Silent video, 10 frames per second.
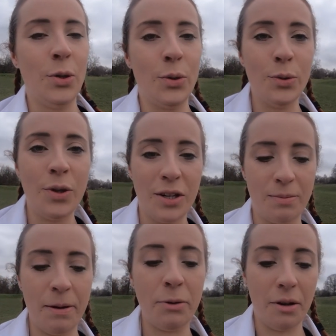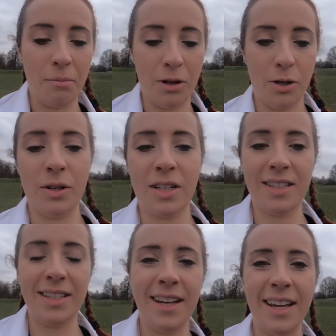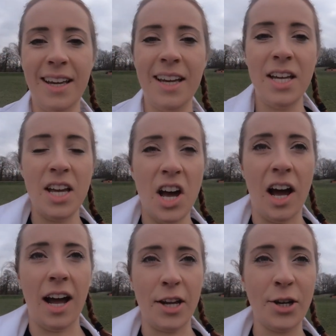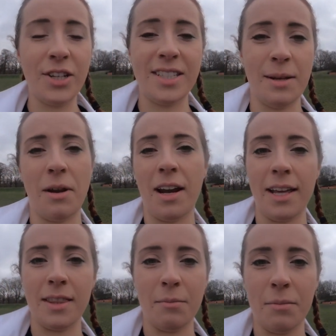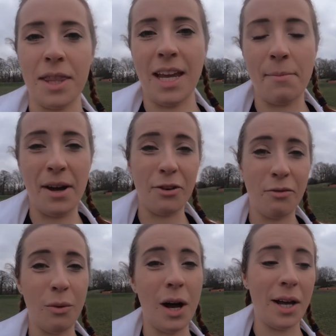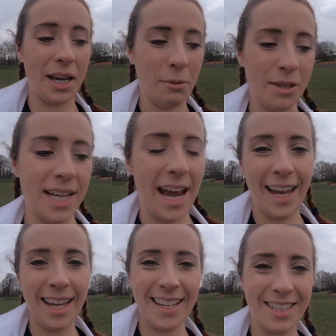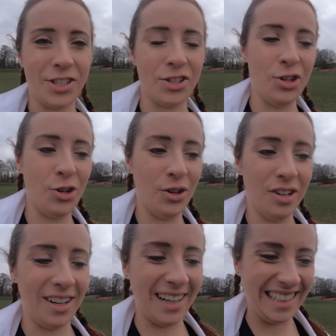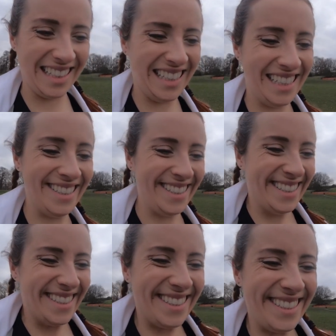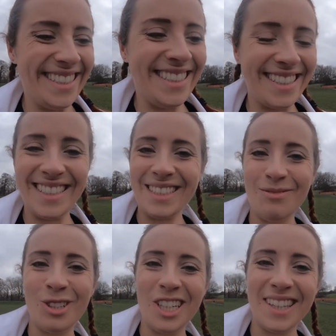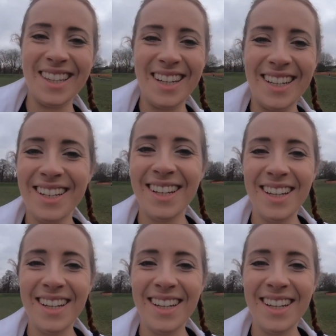all those building blocks, I could simulate them, but the amount of work it would take is just not like, oh, it doesn't seem worth it.